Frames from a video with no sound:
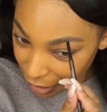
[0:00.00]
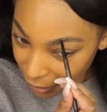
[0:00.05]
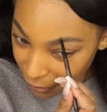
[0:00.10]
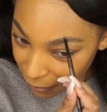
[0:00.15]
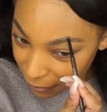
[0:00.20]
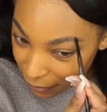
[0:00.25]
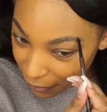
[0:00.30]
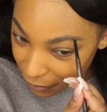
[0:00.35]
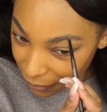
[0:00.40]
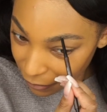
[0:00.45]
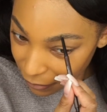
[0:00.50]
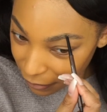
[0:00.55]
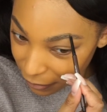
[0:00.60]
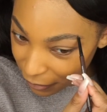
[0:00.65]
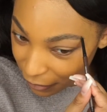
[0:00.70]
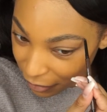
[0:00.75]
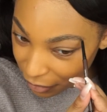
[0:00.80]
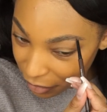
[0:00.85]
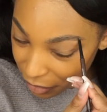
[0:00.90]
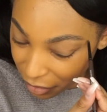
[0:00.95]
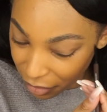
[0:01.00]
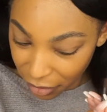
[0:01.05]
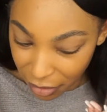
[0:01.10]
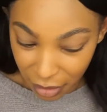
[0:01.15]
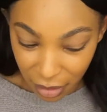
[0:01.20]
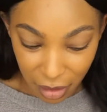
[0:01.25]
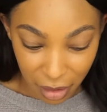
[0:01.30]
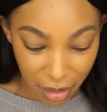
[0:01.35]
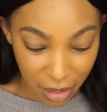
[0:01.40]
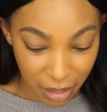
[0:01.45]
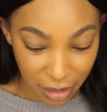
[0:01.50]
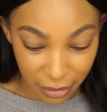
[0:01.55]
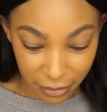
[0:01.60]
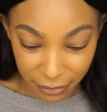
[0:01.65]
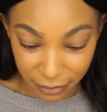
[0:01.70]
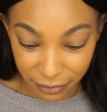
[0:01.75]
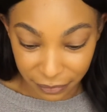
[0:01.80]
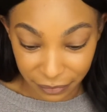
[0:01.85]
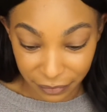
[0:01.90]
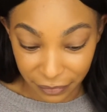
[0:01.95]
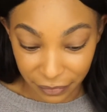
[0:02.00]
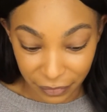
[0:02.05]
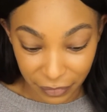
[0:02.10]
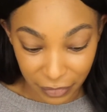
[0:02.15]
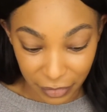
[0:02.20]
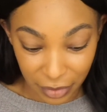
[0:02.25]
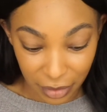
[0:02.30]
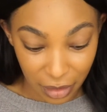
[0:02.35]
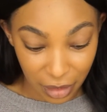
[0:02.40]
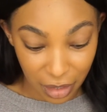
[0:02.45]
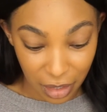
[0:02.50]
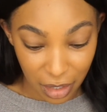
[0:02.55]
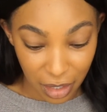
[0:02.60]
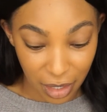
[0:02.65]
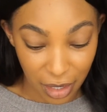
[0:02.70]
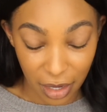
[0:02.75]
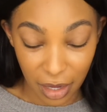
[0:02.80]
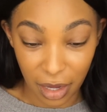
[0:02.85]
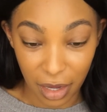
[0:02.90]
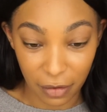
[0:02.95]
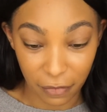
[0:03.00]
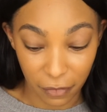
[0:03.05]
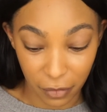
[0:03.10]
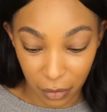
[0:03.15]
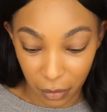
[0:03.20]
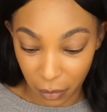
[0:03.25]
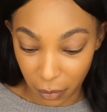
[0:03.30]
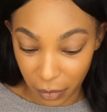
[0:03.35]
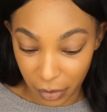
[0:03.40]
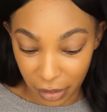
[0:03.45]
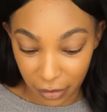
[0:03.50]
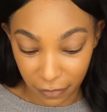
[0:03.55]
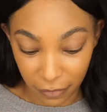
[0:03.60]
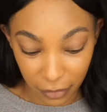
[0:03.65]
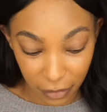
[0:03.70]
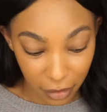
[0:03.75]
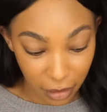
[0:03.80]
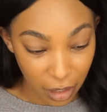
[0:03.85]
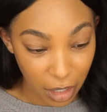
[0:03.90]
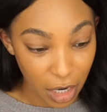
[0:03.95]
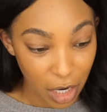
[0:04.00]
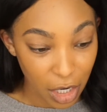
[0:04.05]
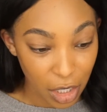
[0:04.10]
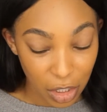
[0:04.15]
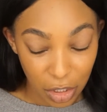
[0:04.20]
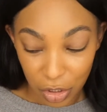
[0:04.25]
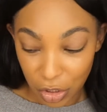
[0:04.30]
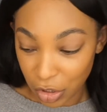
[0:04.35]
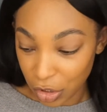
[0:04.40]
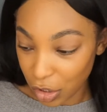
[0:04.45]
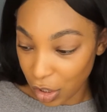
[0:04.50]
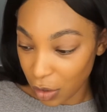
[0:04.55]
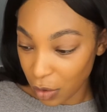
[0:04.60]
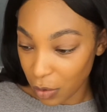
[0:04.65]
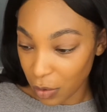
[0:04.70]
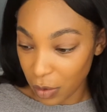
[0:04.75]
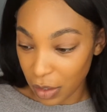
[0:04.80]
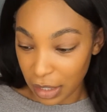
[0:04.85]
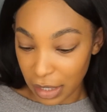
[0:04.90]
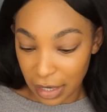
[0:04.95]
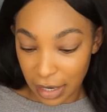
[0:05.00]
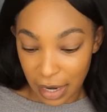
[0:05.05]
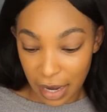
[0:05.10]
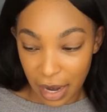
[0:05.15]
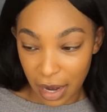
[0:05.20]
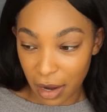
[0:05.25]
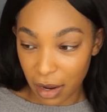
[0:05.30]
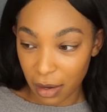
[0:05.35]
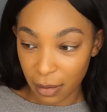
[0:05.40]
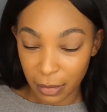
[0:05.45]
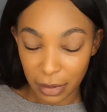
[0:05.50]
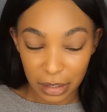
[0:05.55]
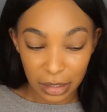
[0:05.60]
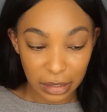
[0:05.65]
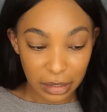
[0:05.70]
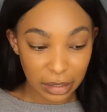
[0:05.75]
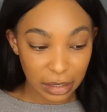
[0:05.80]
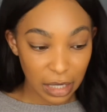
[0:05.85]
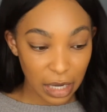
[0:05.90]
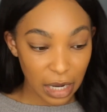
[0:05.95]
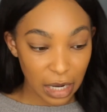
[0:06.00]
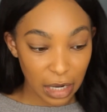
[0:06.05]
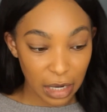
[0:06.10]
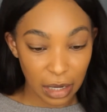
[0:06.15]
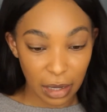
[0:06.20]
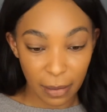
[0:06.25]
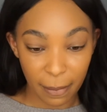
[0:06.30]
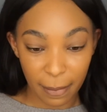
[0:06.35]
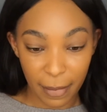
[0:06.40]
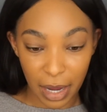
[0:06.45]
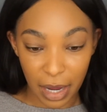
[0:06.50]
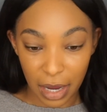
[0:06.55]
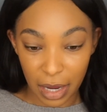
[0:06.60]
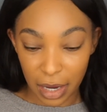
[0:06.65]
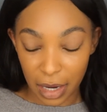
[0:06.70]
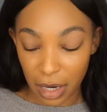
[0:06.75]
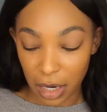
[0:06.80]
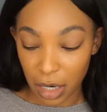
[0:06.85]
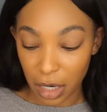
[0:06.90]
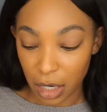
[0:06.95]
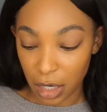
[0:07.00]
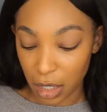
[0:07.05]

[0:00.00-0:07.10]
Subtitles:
All right, F it, whatever. So now I'm gonna take my